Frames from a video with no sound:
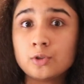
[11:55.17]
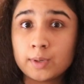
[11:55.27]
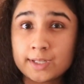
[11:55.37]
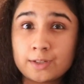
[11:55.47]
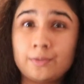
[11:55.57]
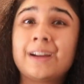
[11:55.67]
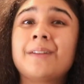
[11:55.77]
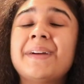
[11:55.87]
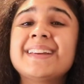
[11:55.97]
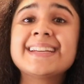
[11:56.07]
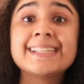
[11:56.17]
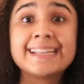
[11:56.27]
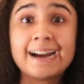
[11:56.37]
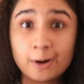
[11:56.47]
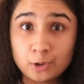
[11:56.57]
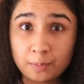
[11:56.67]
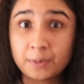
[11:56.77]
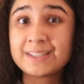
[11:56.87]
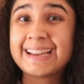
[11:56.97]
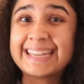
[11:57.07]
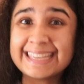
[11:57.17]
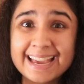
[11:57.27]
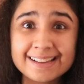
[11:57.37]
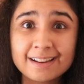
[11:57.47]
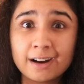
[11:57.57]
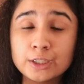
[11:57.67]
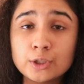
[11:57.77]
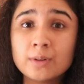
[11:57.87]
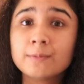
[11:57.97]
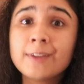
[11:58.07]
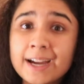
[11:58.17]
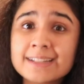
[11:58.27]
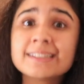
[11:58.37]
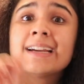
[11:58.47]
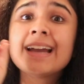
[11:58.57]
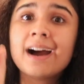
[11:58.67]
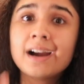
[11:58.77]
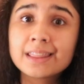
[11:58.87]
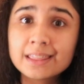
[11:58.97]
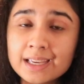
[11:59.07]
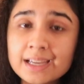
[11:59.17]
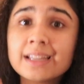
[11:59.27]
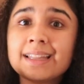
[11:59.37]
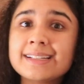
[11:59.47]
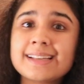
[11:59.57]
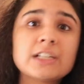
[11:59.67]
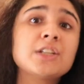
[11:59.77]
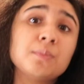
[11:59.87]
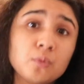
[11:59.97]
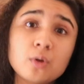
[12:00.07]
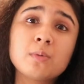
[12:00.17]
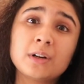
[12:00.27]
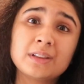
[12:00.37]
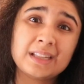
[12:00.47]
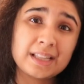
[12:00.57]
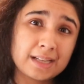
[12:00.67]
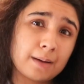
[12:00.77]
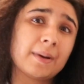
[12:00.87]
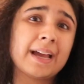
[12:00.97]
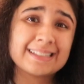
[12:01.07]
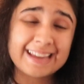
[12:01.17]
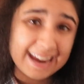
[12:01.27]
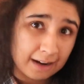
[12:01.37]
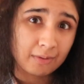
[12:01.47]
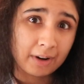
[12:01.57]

Do I still recommend it? 100% yes, I do. In fact, I think that it's actually more worth than the Tab S8